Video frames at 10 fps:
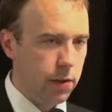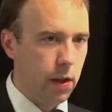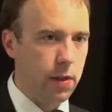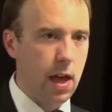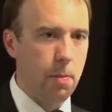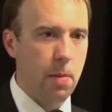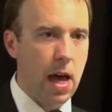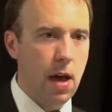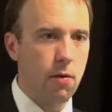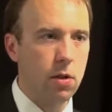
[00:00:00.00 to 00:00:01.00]
than their
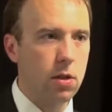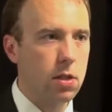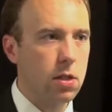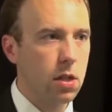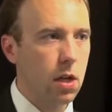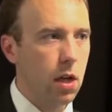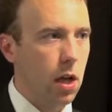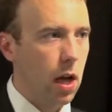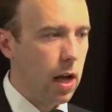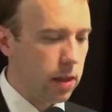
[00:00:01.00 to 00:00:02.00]
parents
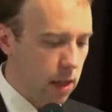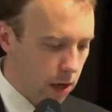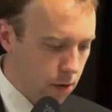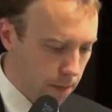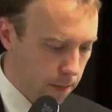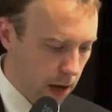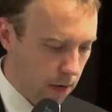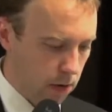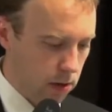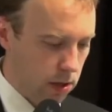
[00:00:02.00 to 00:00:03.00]
and their
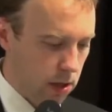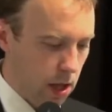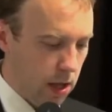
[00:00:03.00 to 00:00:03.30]
grandparents.